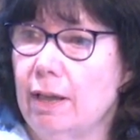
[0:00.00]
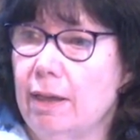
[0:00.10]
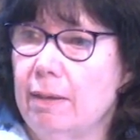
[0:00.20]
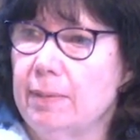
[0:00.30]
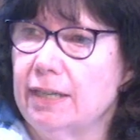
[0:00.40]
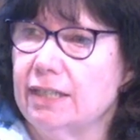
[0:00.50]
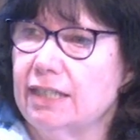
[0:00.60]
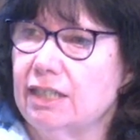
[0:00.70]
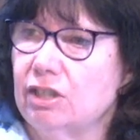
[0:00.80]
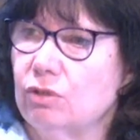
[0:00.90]
because
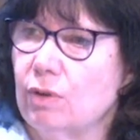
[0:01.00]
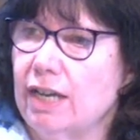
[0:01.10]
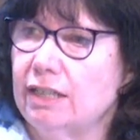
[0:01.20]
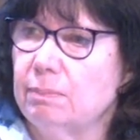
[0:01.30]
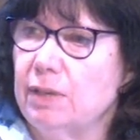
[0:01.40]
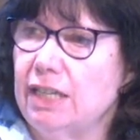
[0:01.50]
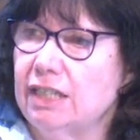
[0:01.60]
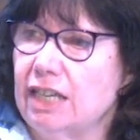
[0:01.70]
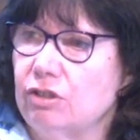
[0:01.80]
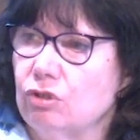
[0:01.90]
this is grace, peace,
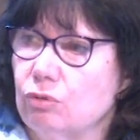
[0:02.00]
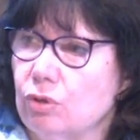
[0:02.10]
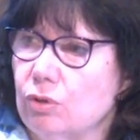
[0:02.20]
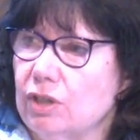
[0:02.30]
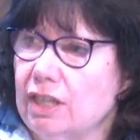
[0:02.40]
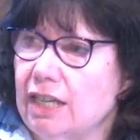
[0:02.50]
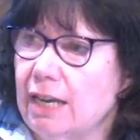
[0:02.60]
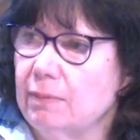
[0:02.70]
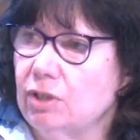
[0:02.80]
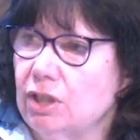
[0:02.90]
and truth in the
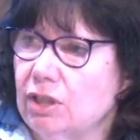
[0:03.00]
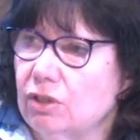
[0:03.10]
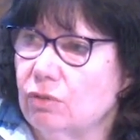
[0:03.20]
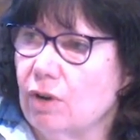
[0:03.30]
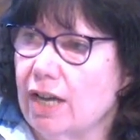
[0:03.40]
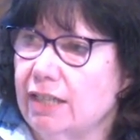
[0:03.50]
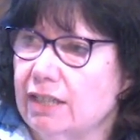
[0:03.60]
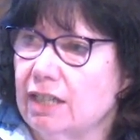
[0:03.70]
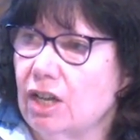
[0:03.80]
name of Jesus Christ